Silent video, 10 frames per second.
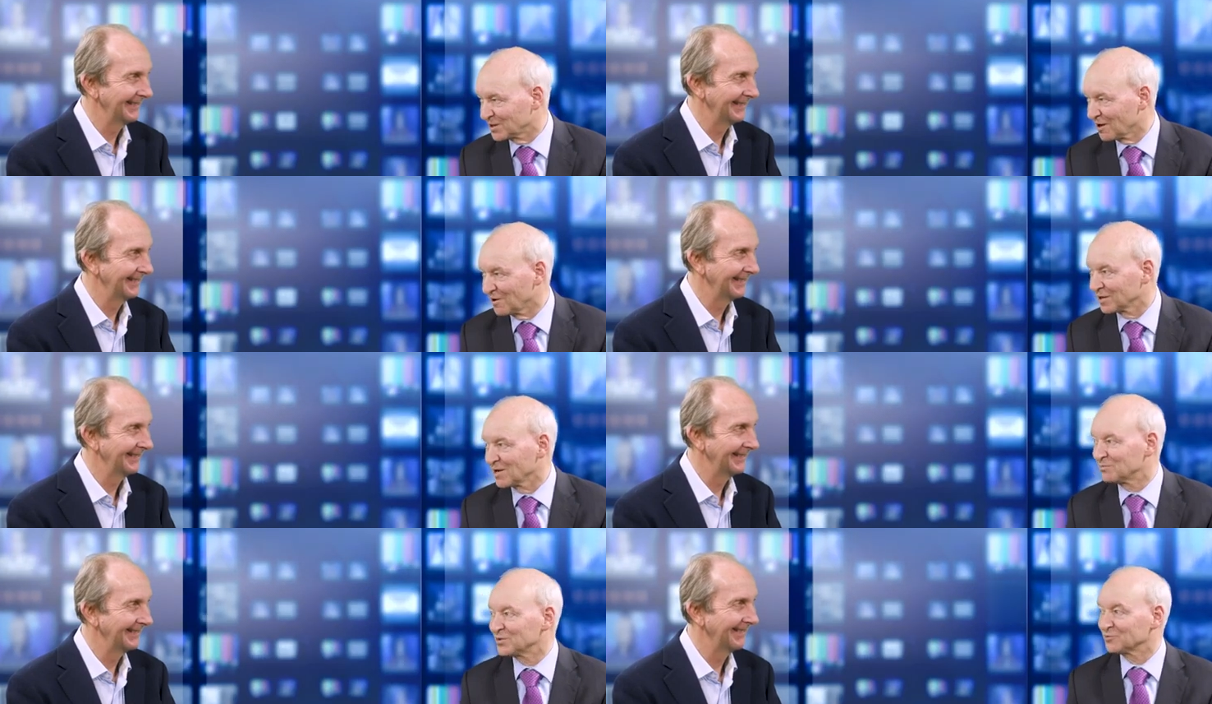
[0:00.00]
Speaker 1: been going
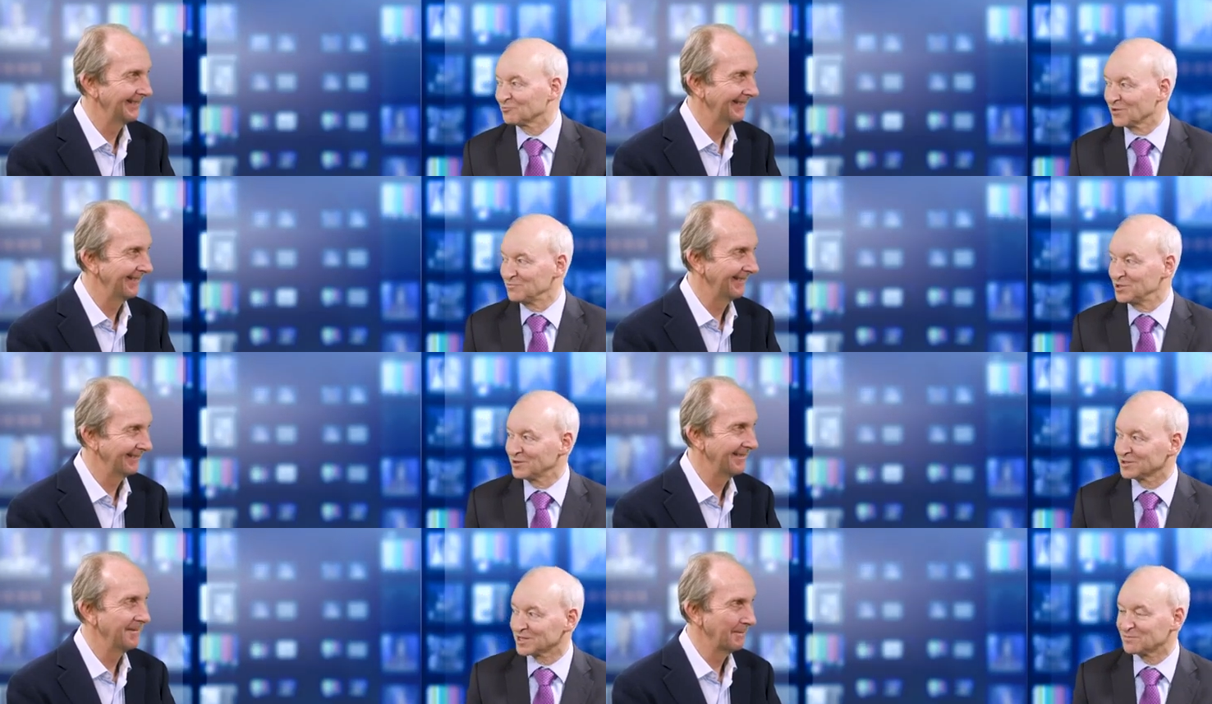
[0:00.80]
up, but revenue
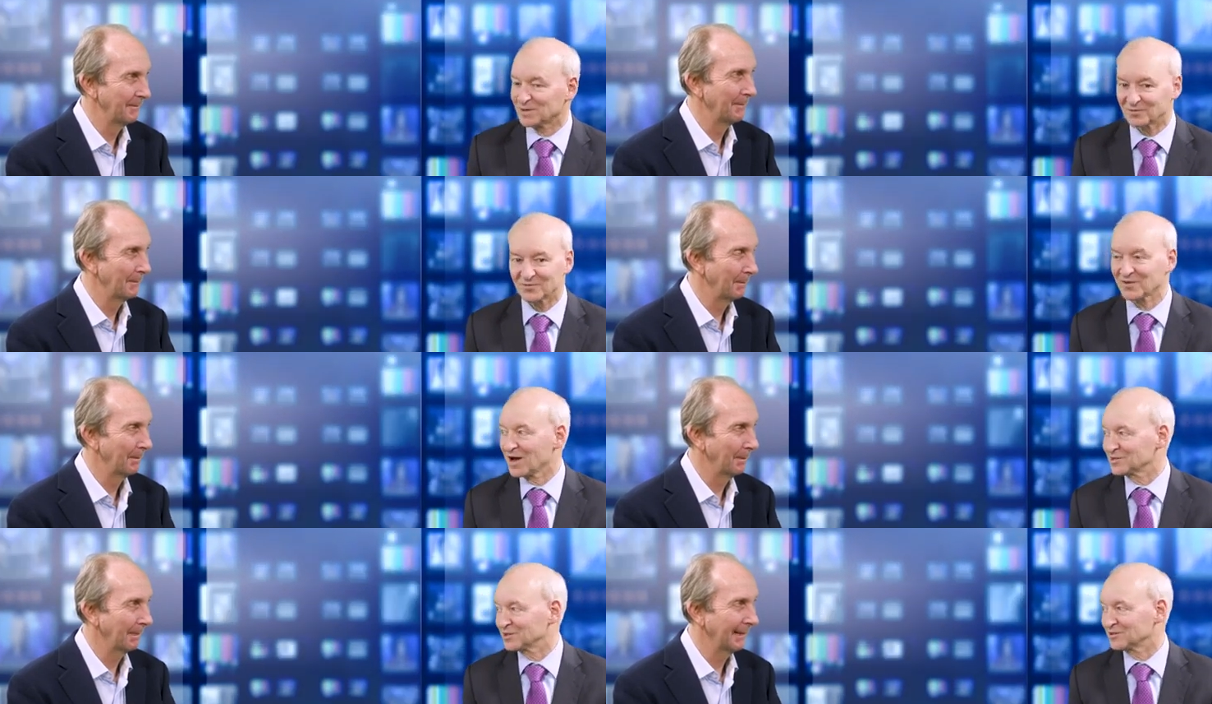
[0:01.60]
goes up even
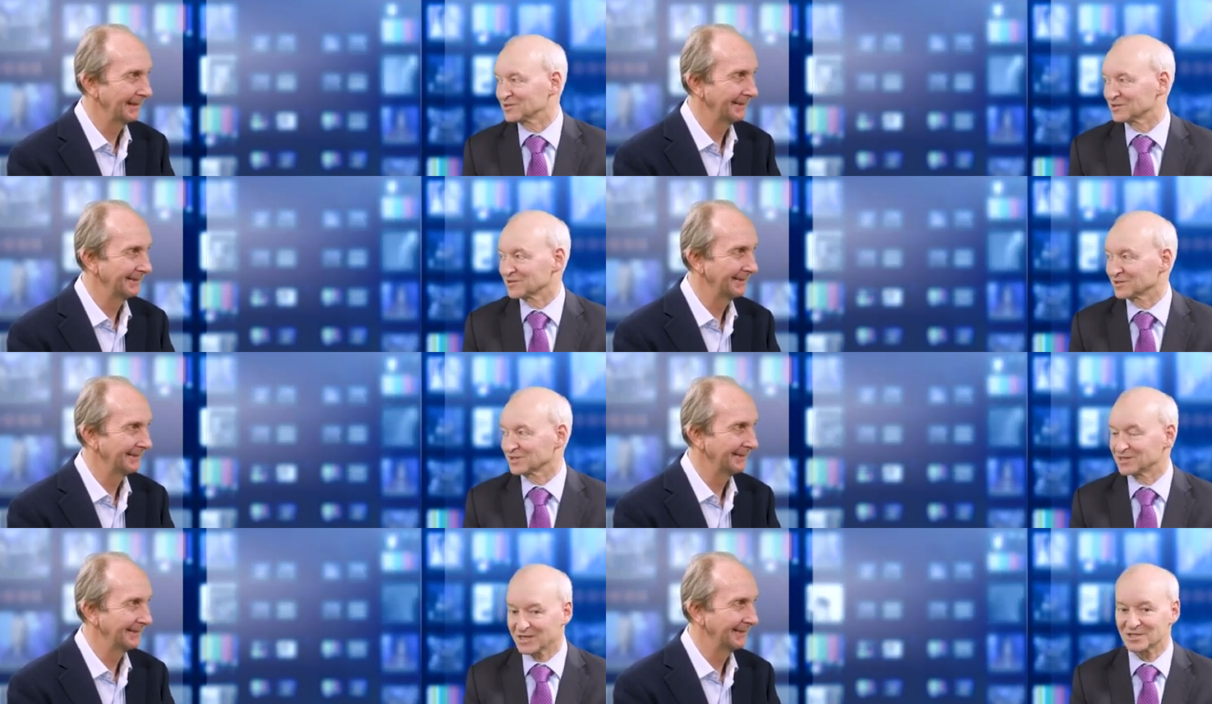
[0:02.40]
faster because of the
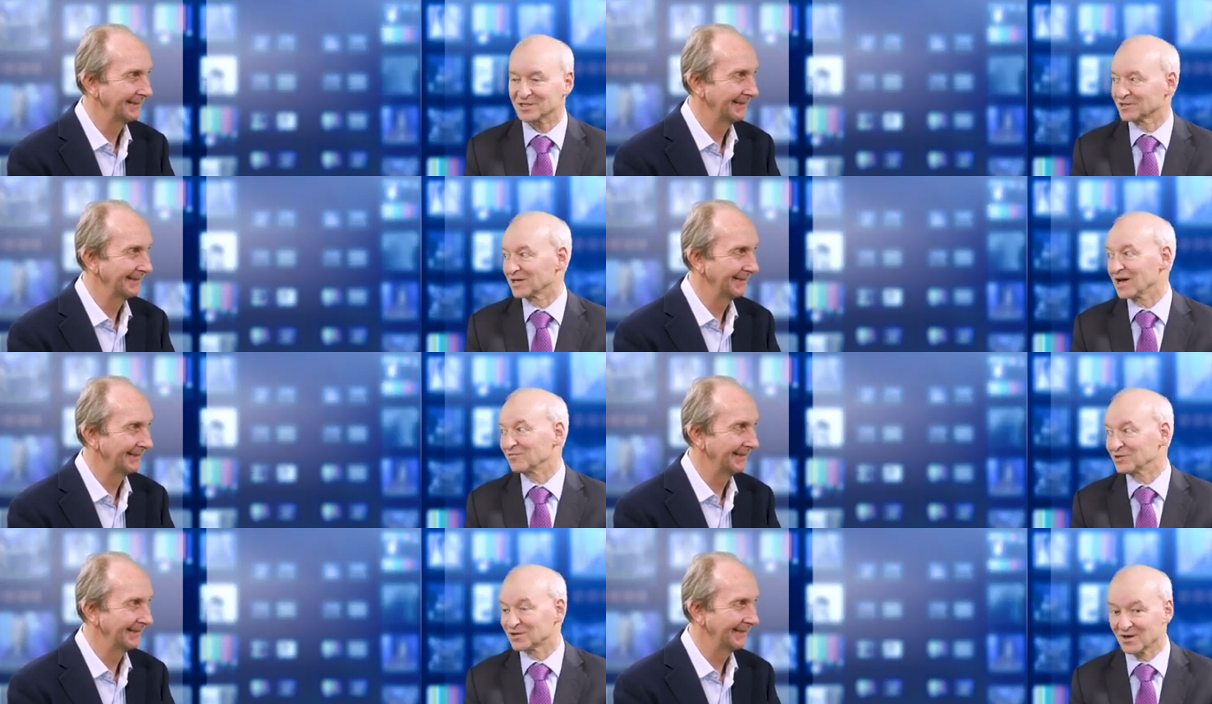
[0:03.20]
concessions they have,
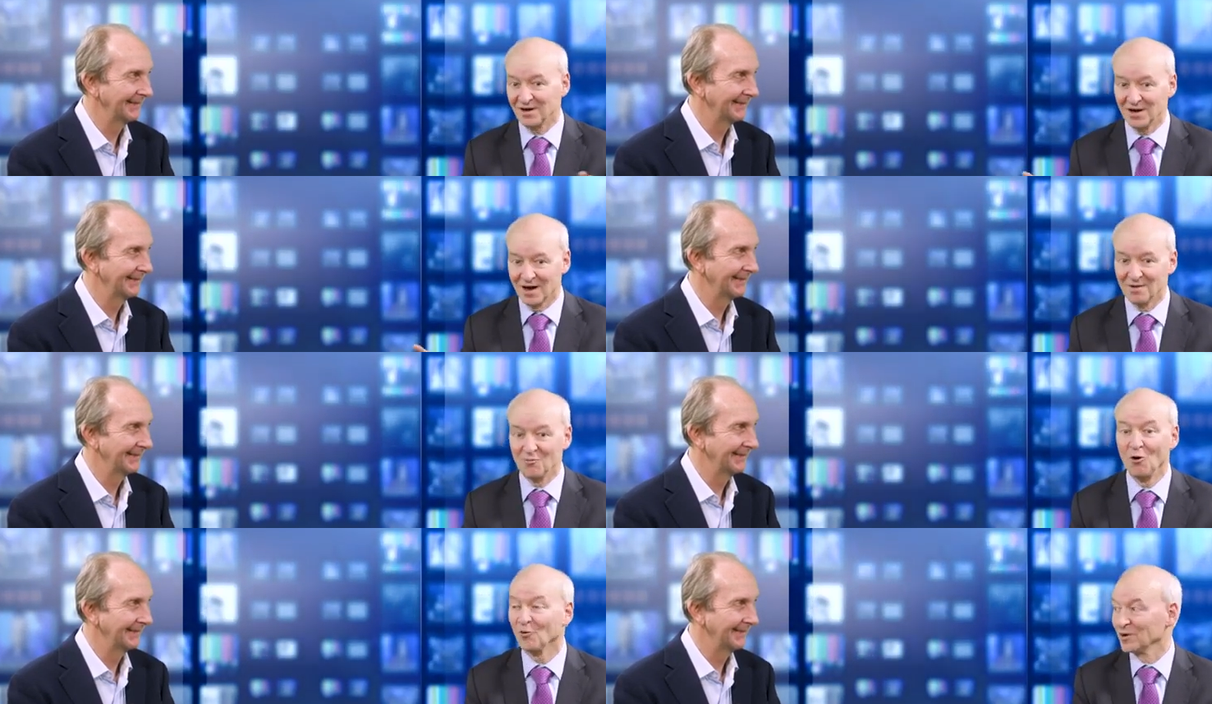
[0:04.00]
which are
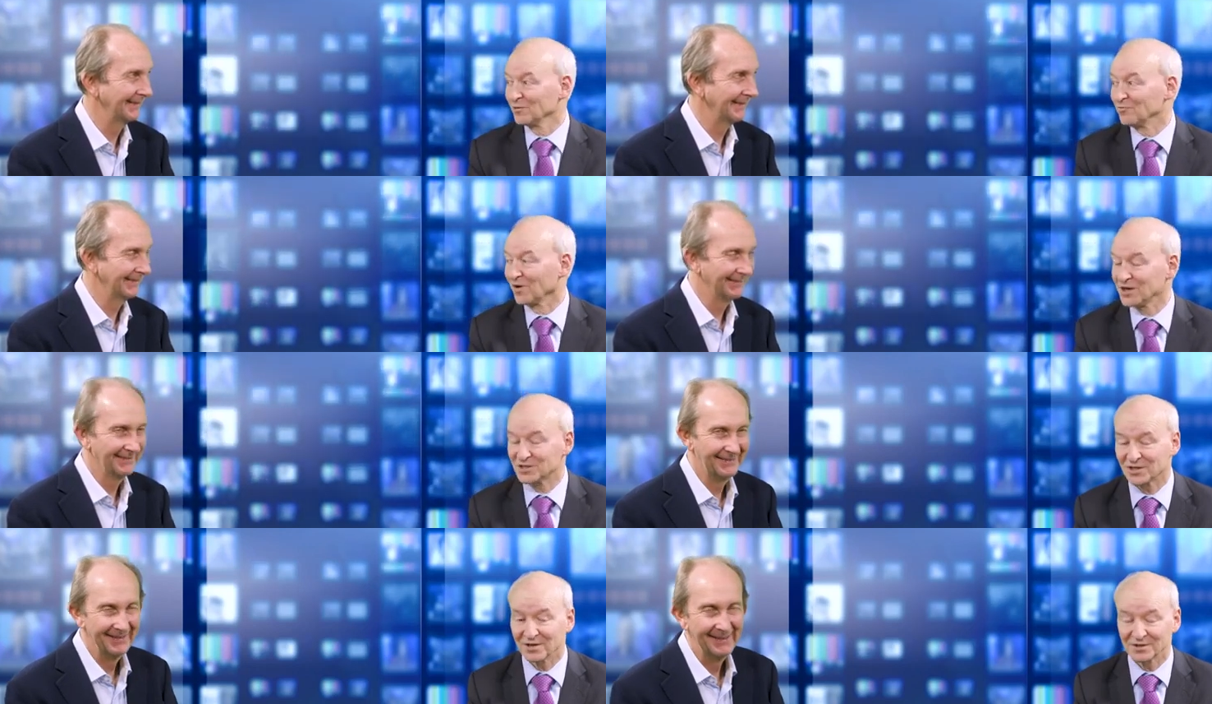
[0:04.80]
more than
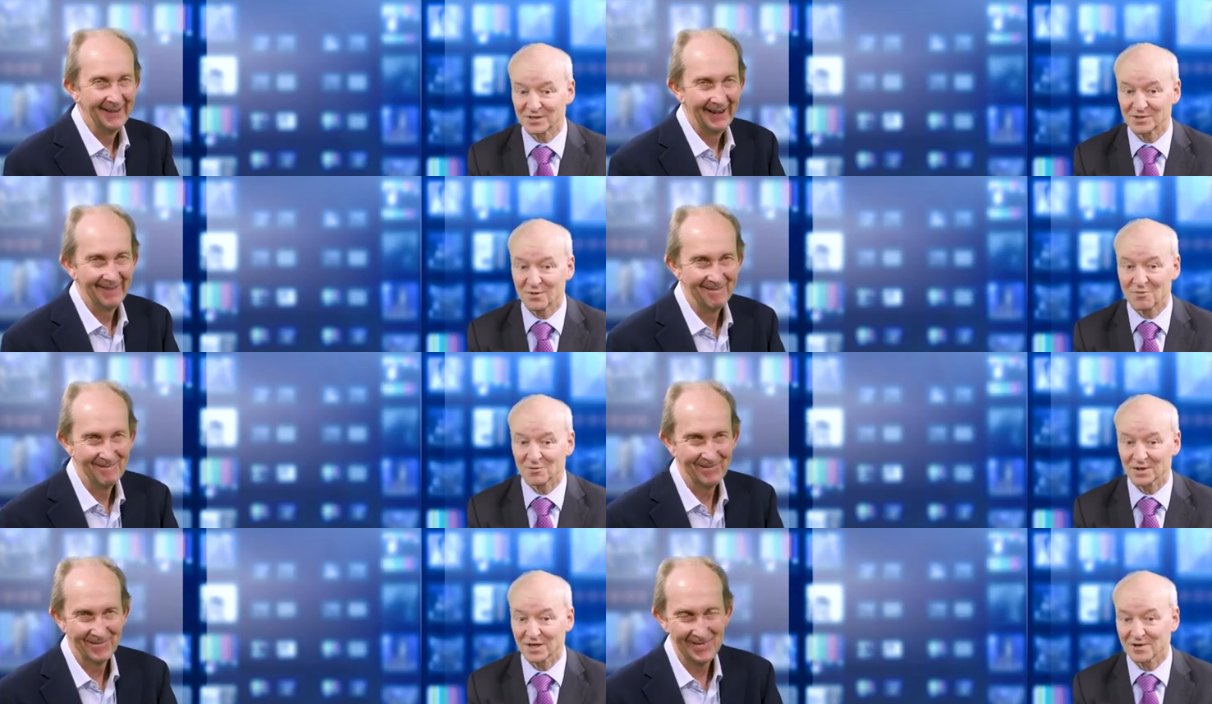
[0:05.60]
inflation, despite
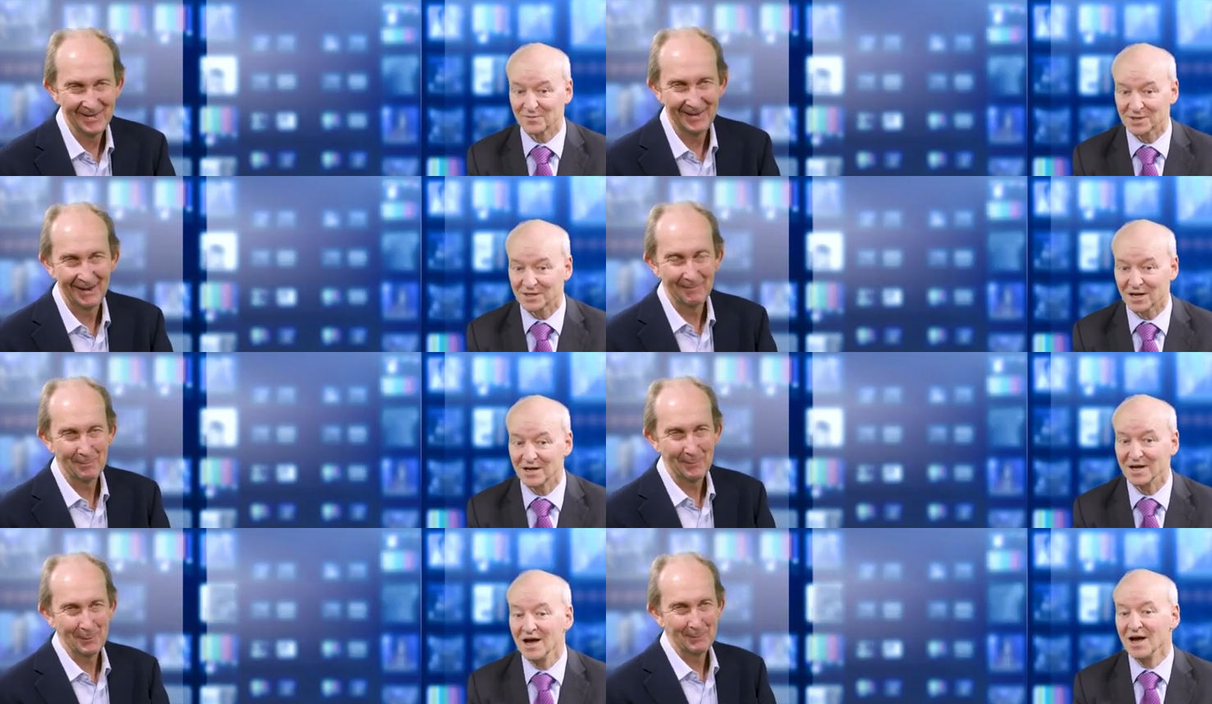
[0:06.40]
what the government yeah. say.